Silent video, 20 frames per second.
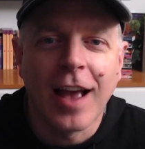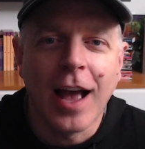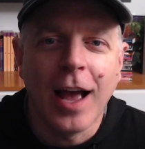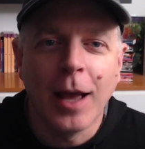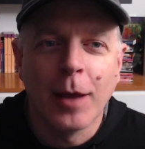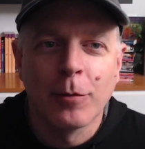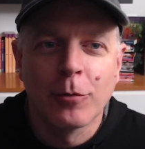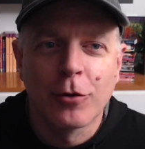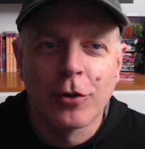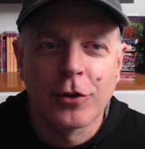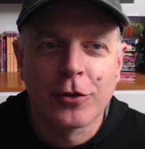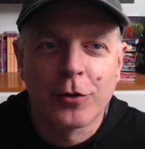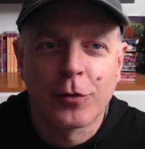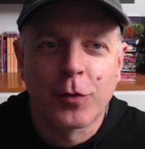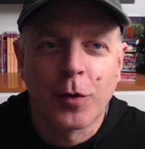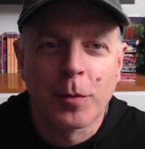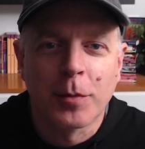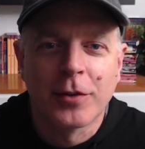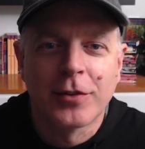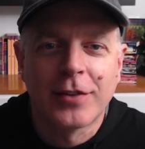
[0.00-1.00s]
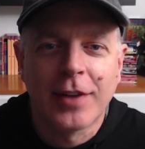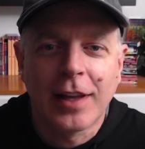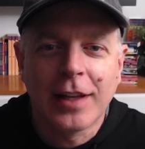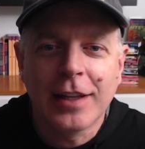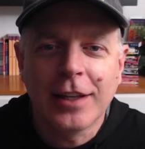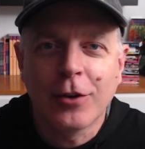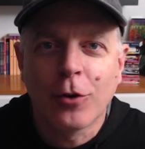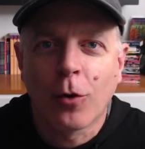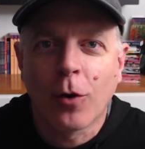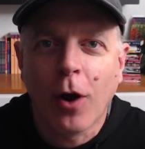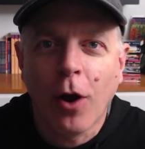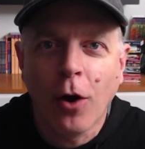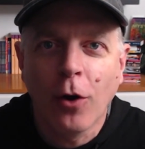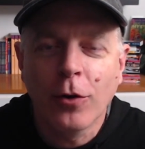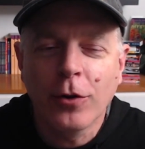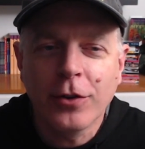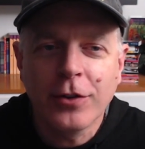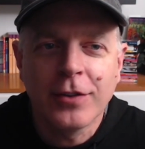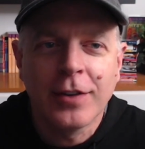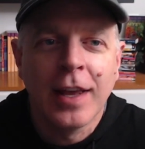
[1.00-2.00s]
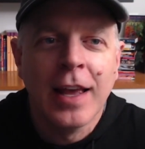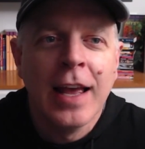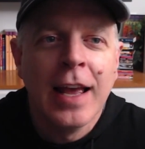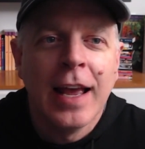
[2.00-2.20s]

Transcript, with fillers: I'm Christopher Maselli, your host,